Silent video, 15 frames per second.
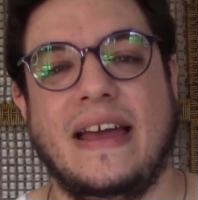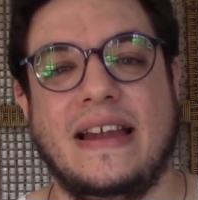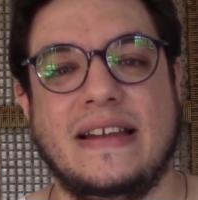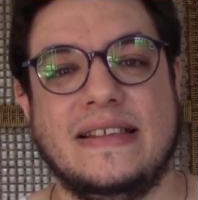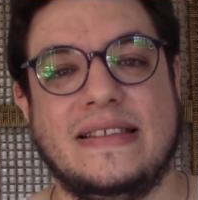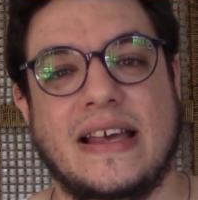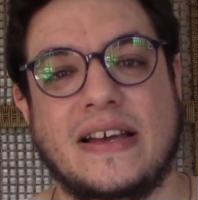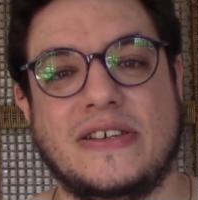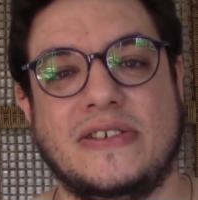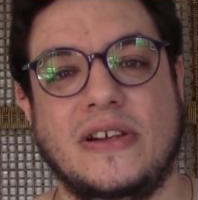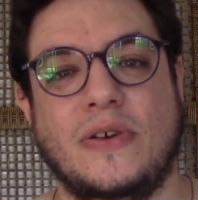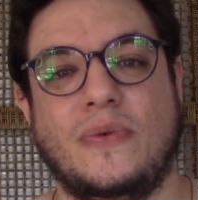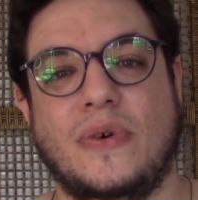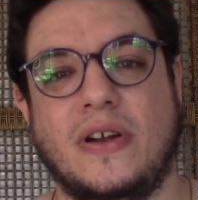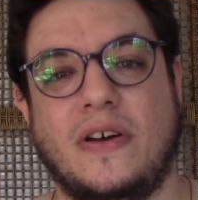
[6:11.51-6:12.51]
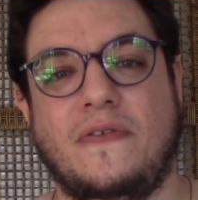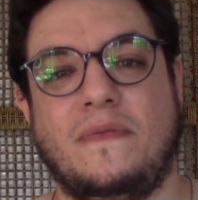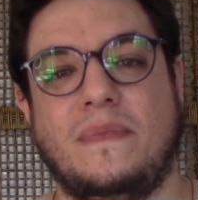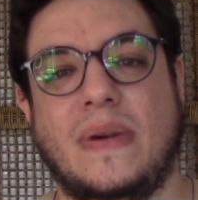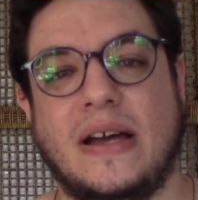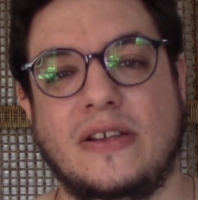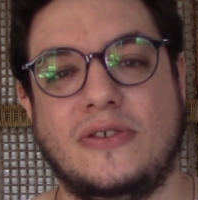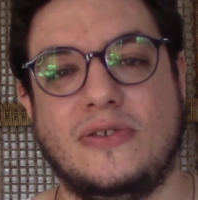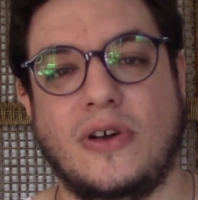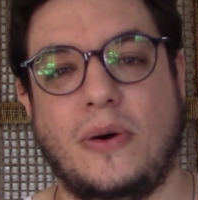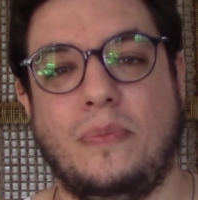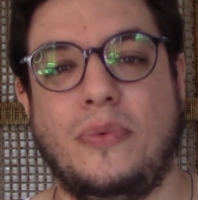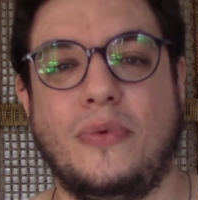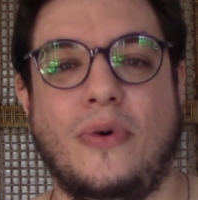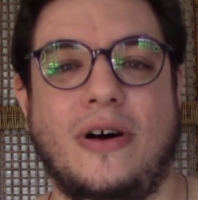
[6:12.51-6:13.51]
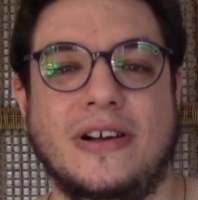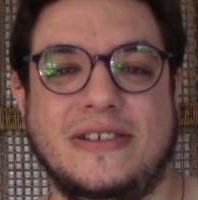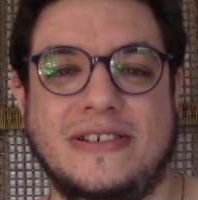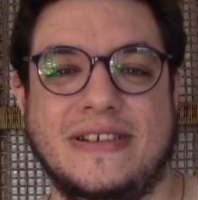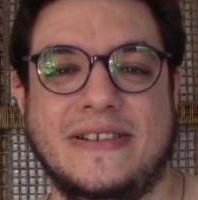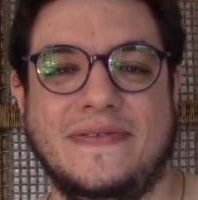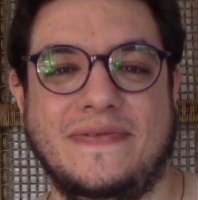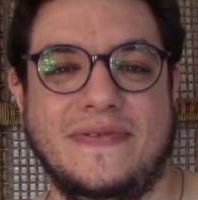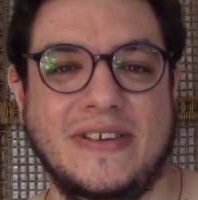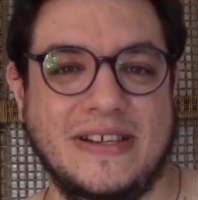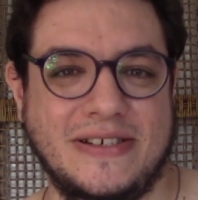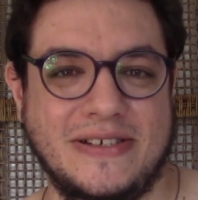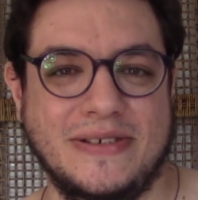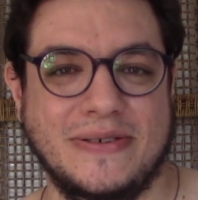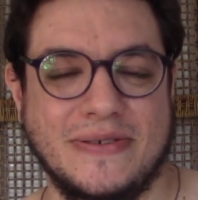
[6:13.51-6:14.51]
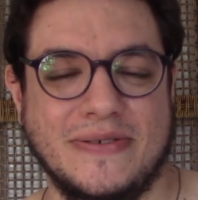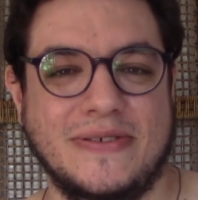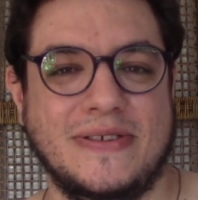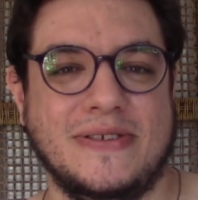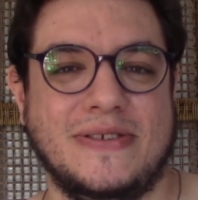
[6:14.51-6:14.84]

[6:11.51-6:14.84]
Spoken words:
and it's actually one of my top watched videos,